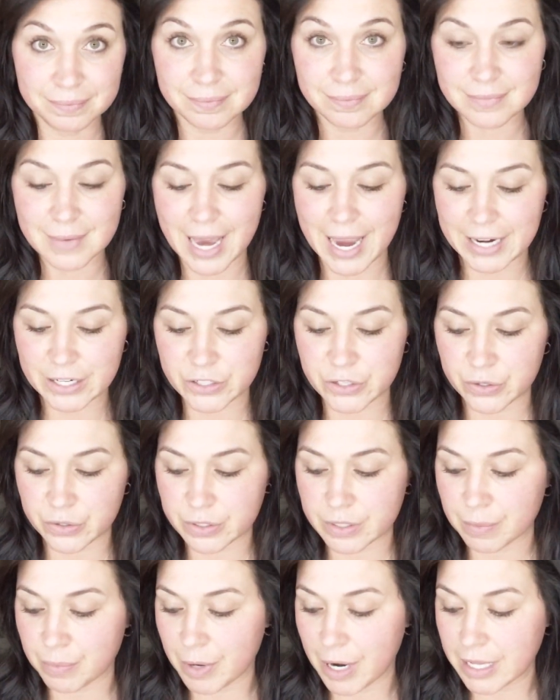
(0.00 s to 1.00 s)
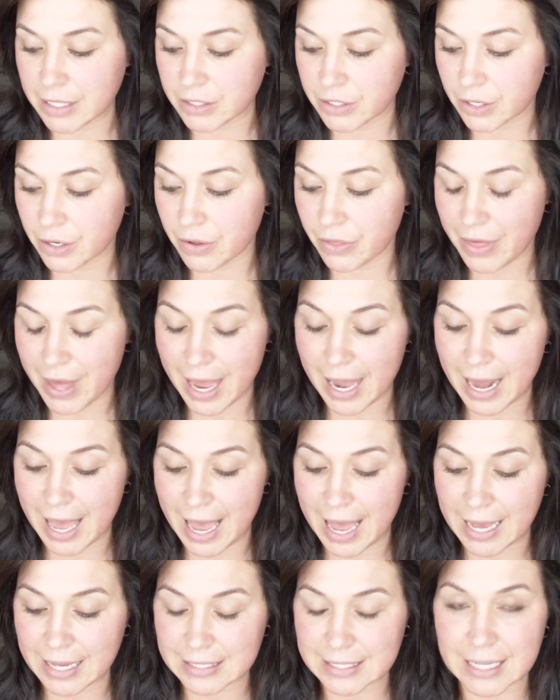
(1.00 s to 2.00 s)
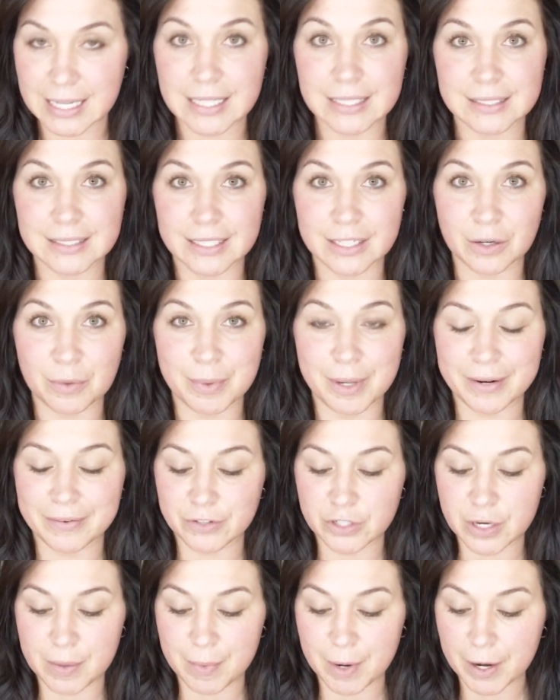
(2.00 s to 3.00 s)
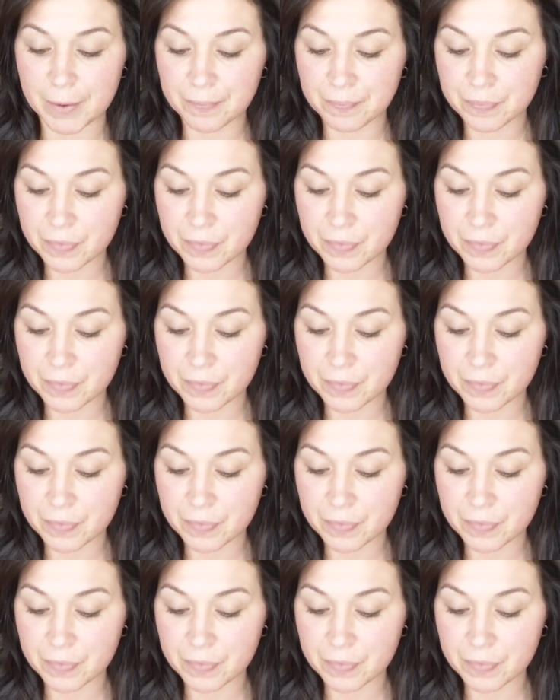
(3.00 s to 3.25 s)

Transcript: I choose a bronzer that has a little bit of shimmer.